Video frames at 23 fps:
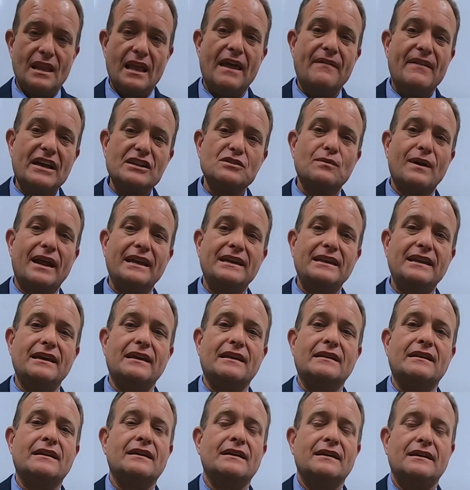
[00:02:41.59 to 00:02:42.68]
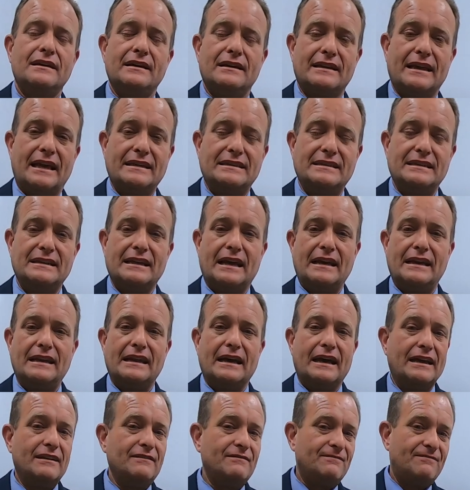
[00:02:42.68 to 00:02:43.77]
And that's what I did.
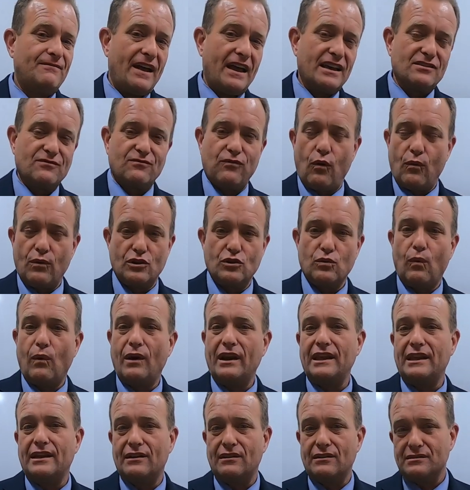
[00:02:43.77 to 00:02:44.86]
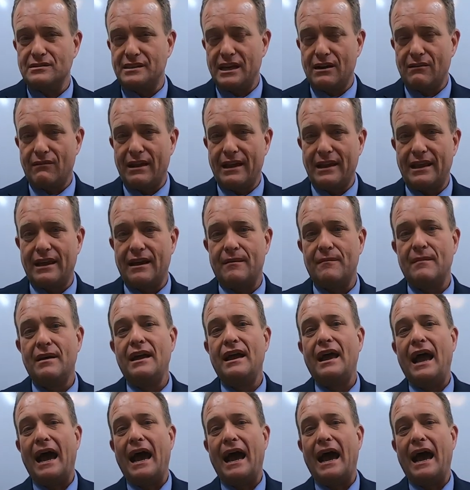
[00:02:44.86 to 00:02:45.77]
1999, fast forward 20 years, here I am.